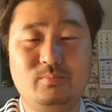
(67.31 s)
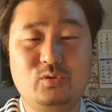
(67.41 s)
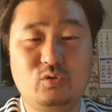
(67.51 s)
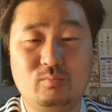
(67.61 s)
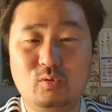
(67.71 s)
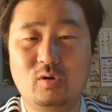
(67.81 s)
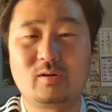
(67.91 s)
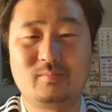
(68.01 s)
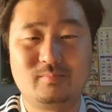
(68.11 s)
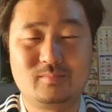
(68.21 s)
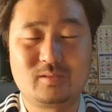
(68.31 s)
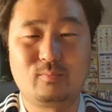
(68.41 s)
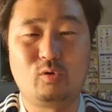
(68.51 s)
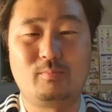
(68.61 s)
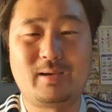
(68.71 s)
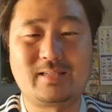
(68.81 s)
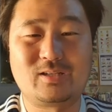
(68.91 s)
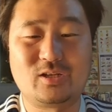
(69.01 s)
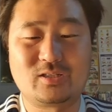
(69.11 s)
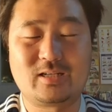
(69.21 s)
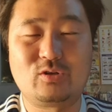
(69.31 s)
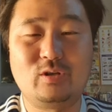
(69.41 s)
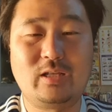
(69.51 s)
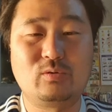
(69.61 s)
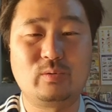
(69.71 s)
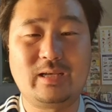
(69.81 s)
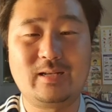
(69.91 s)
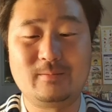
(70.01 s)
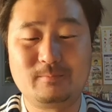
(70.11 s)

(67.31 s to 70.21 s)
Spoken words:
two more small passages that you need to read.